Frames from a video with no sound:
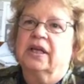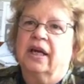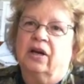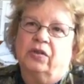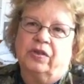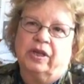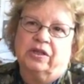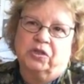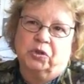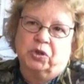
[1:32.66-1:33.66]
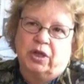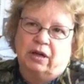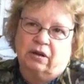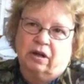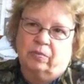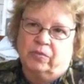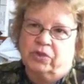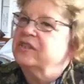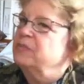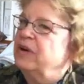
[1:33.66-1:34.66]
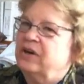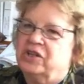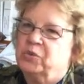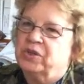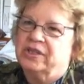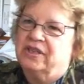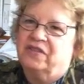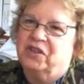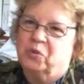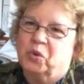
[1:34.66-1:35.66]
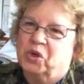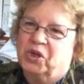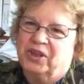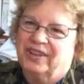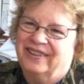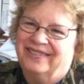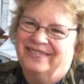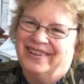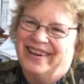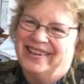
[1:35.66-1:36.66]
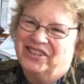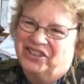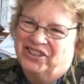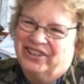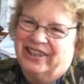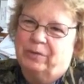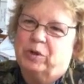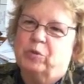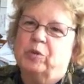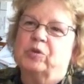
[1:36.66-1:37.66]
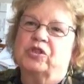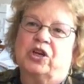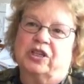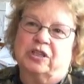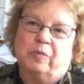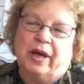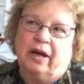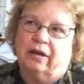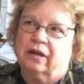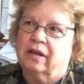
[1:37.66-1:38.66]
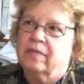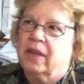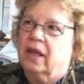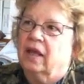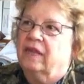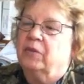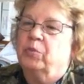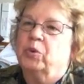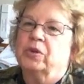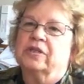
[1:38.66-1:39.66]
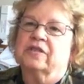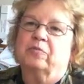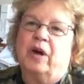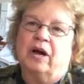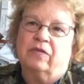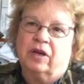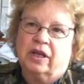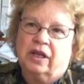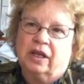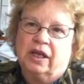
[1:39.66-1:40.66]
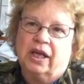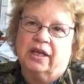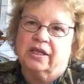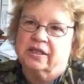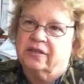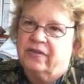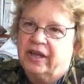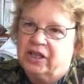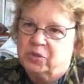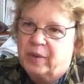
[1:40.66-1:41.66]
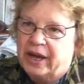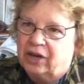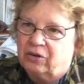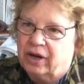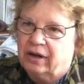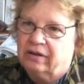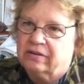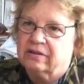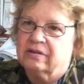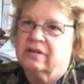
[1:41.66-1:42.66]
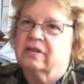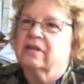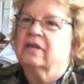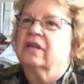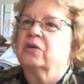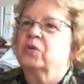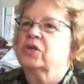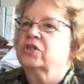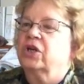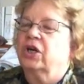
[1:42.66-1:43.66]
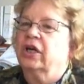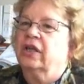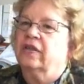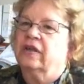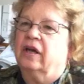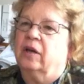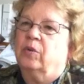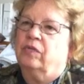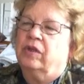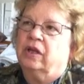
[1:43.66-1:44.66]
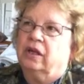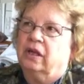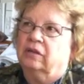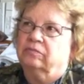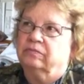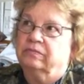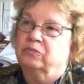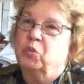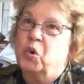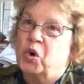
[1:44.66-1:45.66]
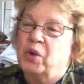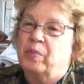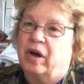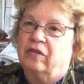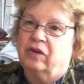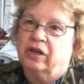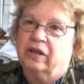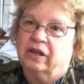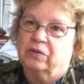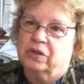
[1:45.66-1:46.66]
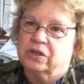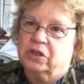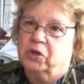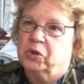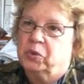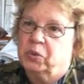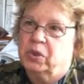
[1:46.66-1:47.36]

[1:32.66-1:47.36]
health and social outcomes. So disparities wasn't even a word when I started. I mean, people talked about the importance of poverty and disadvantaged backgrounds. The work started at the time of the war on poverty that was so